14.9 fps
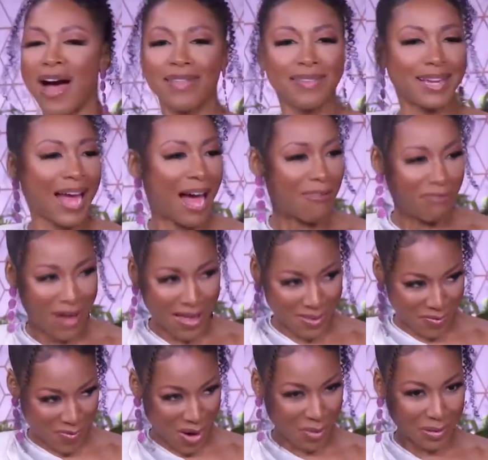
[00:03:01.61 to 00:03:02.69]
finally, I
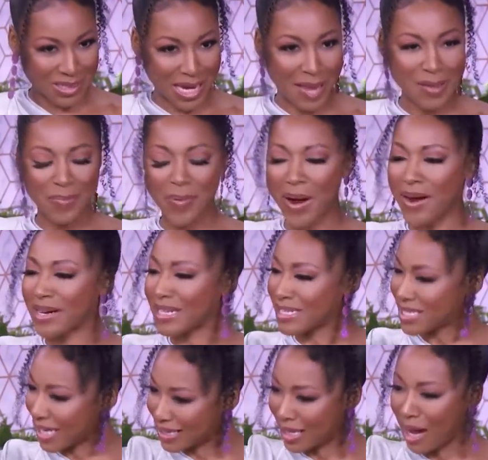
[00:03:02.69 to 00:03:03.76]
finally worked with Tyler Perry.
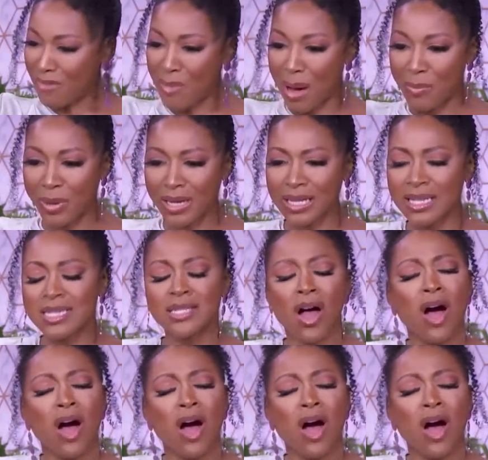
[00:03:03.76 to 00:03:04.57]
Check that off my bucket list.